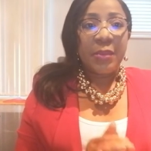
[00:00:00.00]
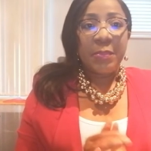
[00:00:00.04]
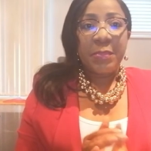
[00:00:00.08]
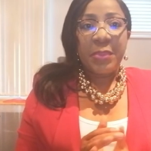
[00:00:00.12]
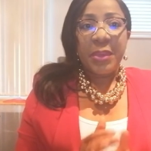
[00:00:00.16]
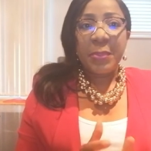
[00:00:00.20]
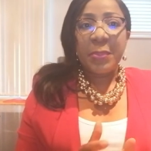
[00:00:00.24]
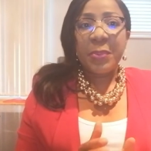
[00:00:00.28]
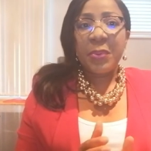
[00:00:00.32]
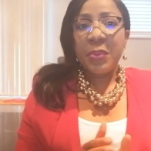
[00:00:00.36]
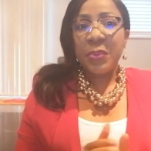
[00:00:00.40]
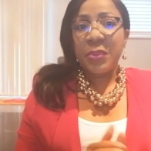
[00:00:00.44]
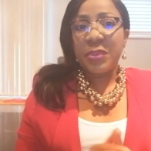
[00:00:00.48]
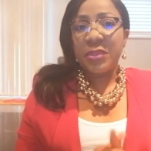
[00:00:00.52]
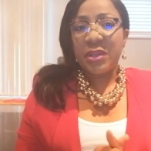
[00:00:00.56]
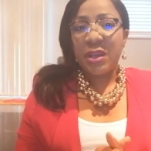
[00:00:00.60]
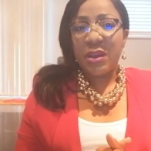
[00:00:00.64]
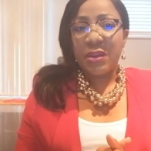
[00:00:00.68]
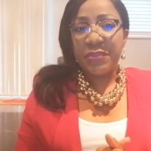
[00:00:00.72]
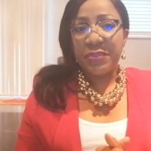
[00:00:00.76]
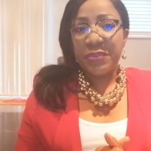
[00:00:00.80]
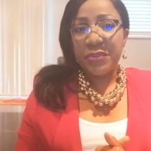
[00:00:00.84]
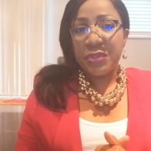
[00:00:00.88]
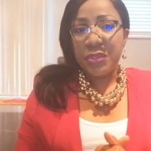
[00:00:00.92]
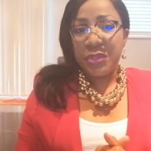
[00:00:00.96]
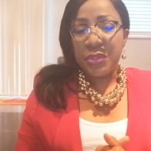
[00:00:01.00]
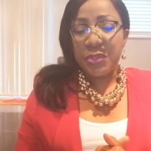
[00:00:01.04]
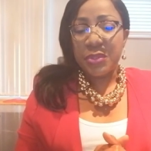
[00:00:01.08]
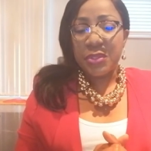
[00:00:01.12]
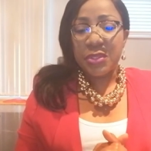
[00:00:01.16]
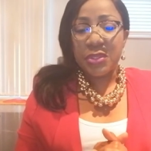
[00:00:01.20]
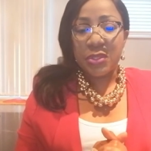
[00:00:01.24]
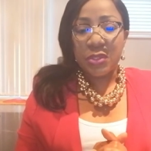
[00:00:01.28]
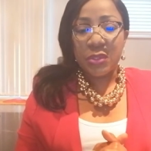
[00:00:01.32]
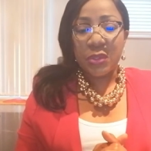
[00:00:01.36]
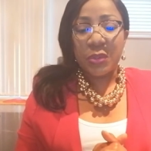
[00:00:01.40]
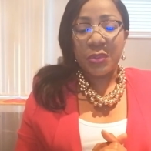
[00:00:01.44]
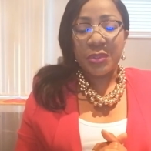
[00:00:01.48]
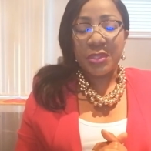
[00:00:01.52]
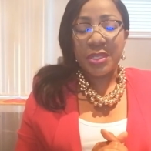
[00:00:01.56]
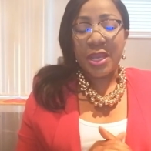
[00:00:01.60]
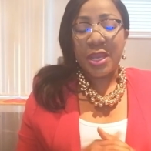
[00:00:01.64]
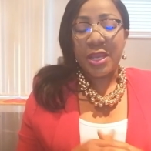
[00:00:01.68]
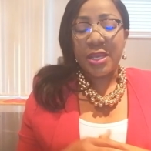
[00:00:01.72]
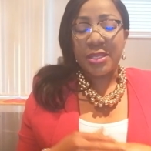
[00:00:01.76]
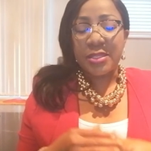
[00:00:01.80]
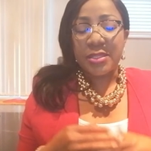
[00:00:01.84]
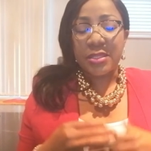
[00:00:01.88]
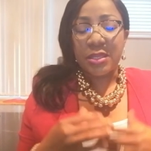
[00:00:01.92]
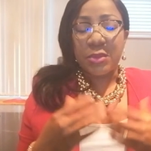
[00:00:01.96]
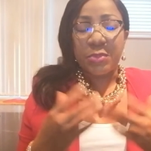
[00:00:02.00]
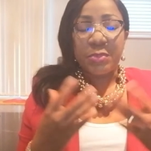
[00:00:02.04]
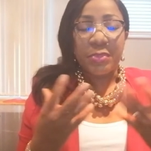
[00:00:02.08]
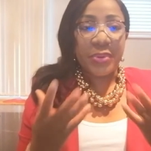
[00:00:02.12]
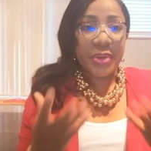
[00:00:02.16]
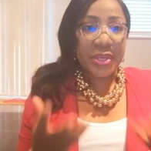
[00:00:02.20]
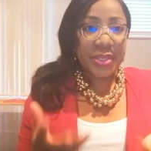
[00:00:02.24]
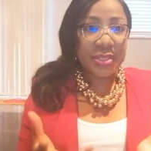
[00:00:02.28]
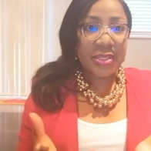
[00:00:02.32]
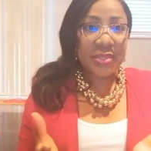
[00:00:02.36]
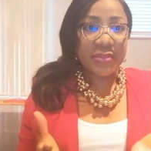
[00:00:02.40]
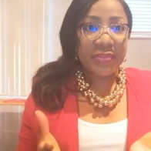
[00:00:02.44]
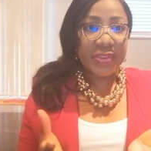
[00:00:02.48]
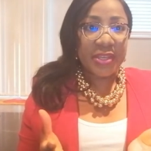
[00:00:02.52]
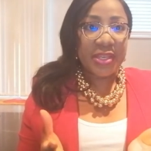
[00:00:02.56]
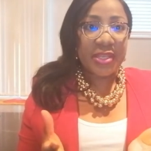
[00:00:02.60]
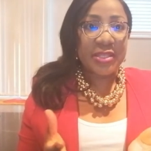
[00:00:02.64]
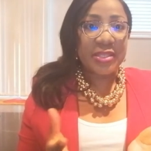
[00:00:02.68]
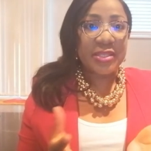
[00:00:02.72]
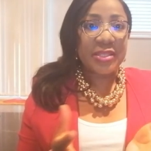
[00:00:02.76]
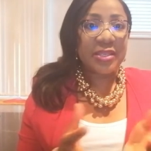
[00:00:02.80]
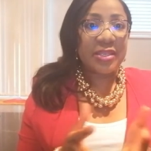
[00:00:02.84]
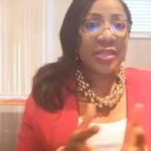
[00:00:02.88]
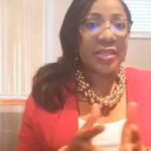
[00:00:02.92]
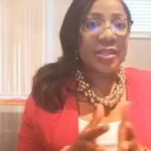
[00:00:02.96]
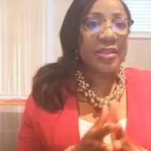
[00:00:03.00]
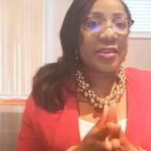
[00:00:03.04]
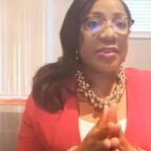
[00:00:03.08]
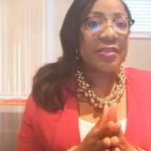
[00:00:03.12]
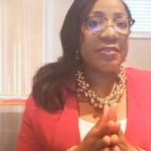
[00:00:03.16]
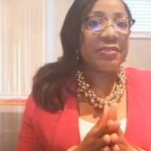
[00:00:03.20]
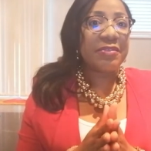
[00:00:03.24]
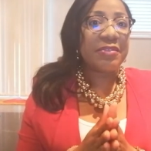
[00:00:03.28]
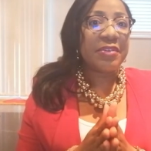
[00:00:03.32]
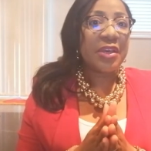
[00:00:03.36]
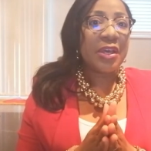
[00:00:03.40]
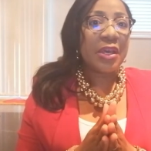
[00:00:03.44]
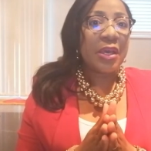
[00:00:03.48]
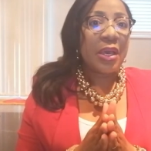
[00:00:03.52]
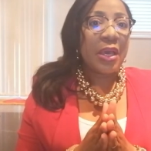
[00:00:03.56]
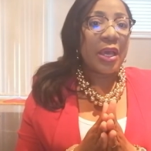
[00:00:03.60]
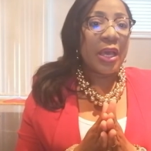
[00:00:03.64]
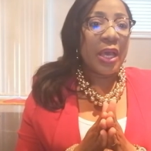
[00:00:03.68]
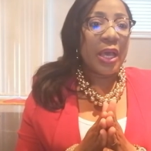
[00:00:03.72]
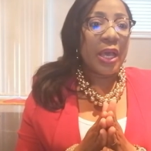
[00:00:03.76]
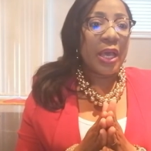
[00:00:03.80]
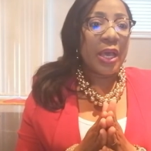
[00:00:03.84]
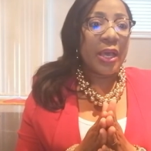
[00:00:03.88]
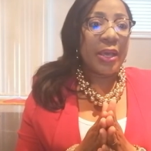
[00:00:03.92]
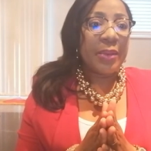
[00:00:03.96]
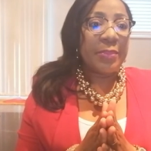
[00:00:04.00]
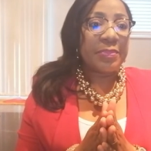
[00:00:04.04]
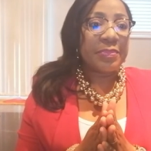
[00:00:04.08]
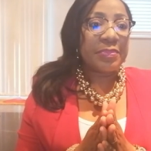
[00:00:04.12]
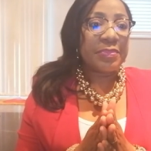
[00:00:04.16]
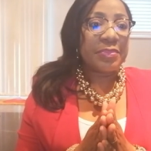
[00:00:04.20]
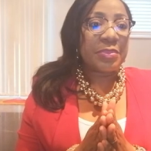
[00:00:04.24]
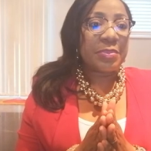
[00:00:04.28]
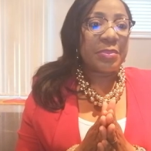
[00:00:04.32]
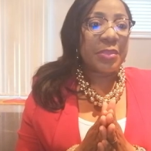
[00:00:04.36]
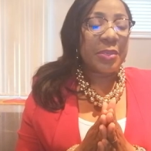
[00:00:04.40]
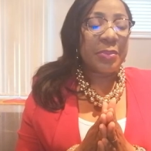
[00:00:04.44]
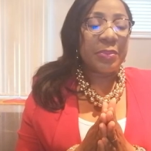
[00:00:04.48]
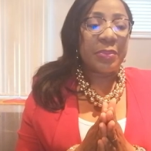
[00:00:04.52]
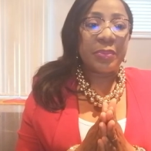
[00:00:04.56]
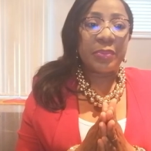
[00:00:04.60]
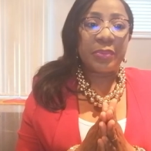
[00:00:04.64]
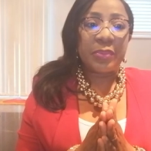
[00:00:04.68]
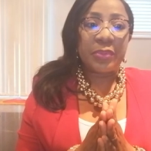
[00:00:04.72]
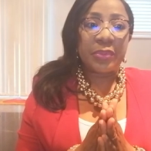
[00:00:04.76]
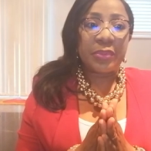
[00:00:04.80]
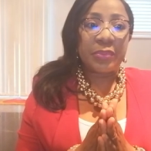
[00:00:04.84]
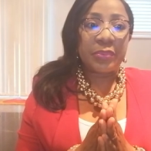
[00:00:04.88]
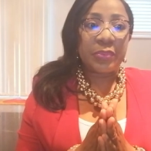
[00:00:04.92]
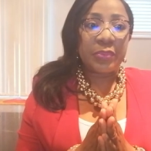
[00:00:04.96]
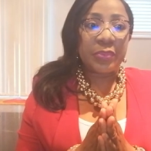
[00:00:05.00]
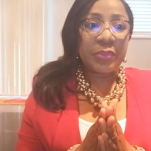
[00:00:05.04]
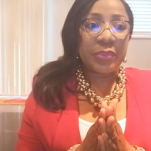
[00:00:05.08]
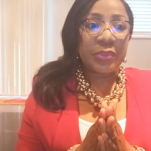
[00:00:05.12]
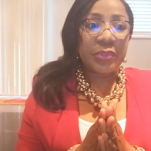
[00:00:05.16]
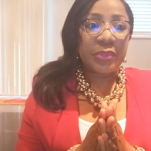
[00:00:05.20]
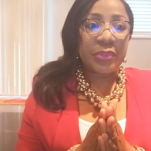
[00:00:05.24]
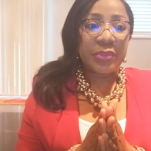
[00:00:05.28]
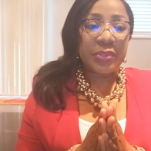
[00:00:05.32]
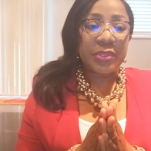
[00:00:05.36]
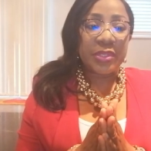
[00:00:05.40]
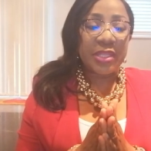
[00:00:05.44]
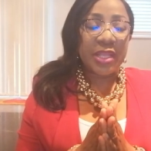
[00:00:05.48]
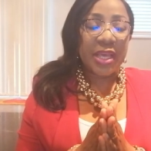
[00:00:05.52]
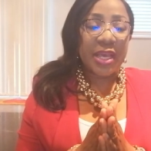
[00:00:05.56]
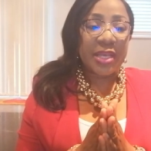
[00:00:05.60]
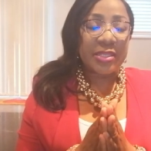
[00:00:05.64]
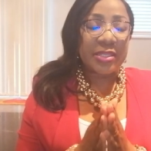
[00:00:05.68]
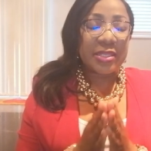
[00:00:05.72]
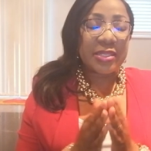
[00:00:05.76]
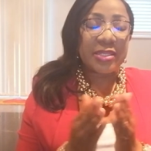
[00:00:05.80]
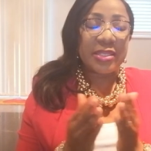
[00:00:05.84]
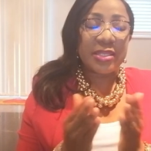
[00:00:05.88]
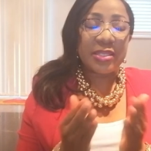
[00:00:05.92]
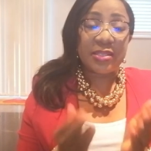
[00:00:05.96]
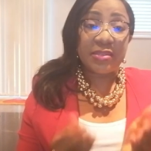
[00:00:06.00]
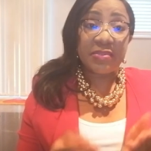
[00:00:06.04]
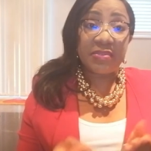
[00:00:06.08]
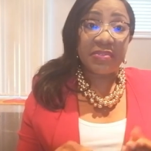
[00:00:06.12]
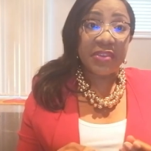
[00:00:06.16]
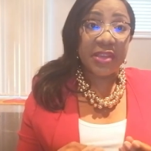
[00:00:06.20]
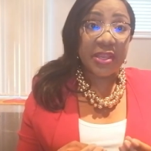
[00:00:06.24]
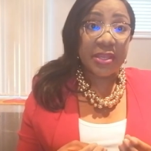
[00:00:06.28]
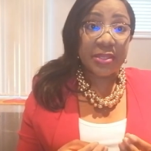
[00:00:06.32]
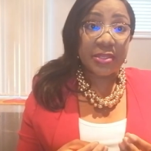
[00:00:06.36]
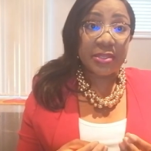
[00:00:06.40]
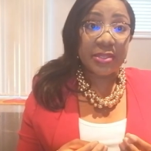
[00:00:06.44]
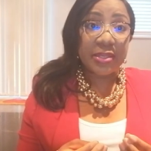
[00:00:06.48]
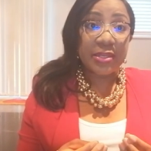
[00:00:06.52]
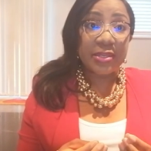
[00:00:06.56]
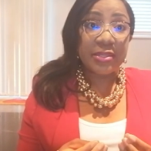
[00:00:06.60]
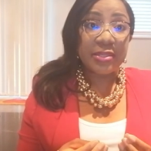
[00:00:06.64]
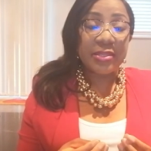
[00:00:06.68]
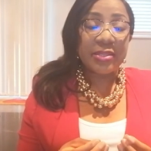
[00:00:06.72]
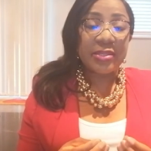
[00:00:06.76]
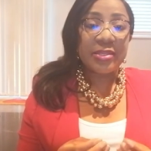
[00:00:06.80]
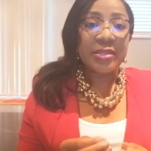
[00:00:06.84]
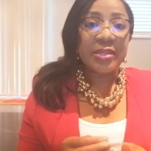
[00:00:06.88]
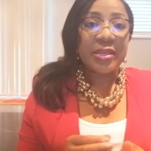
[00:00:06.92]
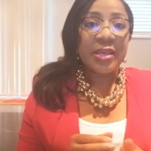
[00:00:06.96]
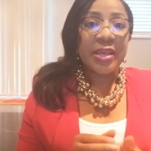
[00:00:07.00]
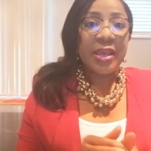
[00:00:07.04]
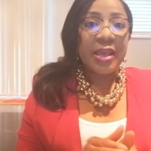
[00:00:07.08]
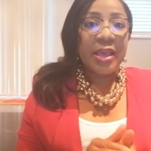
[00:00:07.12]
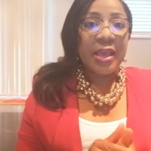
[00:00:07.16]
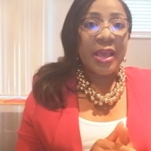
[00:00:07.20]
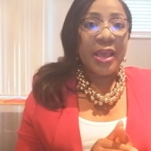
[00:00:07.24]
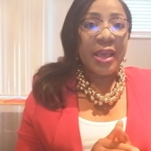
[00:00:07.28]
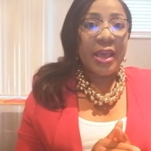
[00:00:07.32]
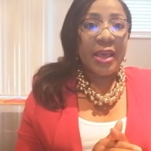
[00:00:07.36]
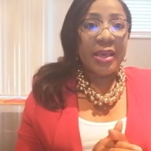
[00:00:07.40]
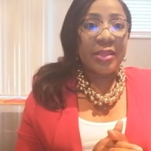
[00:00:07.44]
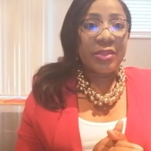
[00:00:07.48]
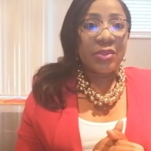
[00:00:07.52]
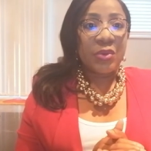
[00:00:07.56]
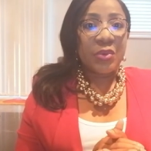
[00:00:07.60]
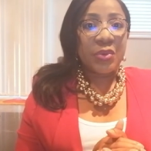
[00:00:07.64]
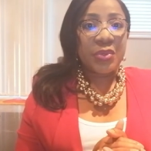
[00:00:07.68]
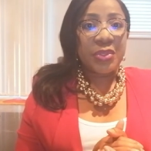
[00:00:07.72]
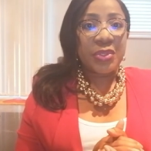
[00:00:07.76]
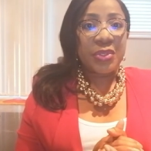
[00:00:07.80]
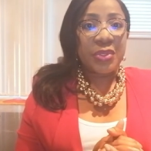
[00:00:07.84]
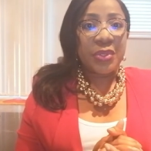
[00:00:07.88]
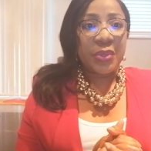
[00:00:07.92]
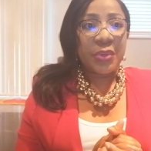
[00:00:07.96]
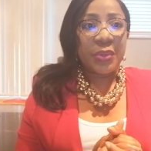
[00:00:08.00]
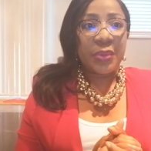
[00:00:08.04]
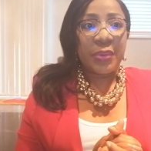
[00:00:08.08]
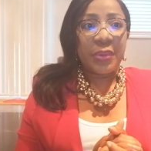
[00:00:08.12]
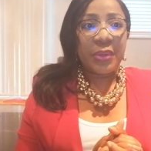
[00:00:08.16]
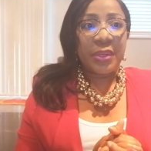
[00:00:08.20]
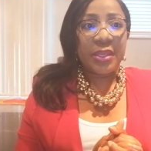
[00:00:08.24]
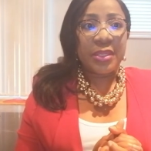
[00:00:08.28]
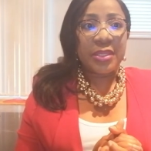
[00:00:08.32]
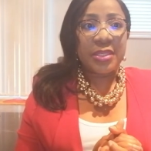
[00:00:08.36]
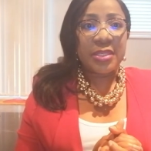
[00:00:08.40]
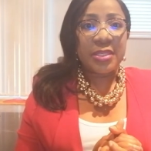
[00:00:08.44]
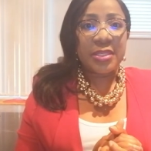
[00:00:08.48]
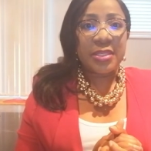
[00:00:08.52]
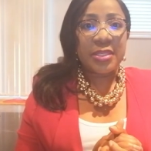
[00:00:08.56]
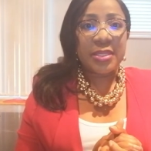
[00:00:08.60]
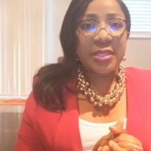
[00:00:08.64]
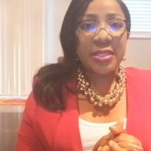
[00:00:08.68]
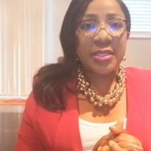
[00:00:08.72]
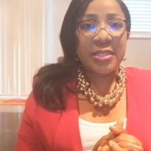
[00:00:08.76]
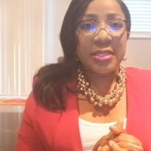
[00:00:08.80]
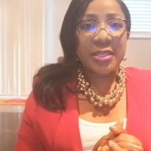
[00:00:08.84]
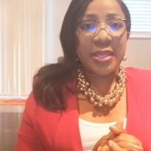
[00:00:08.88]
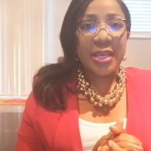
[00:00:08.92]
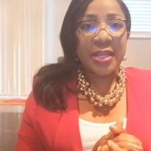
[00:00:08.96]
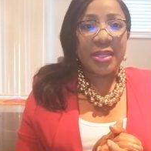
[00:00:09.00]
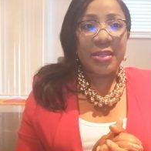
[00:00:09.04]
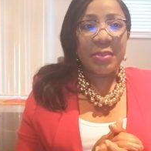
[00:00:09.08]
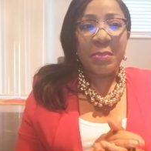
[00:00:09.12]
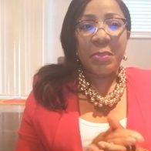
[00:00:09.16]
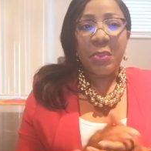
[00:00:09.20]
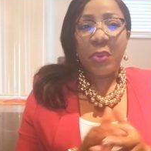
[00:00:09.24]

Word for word: People would often use salt as a preservative, um, people could, would use it as a disinfectant, and also it's, it's an